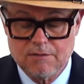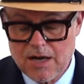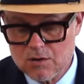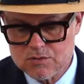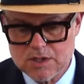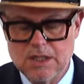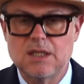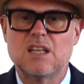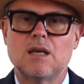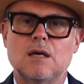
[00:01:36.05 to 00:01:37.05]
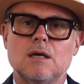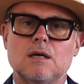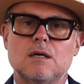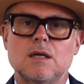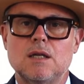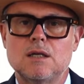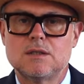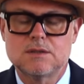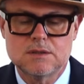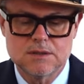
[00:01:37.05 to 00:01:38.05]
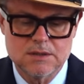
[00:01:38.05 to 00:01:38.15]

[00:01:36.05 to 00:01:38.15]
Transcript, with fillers: ours in, uh, in London.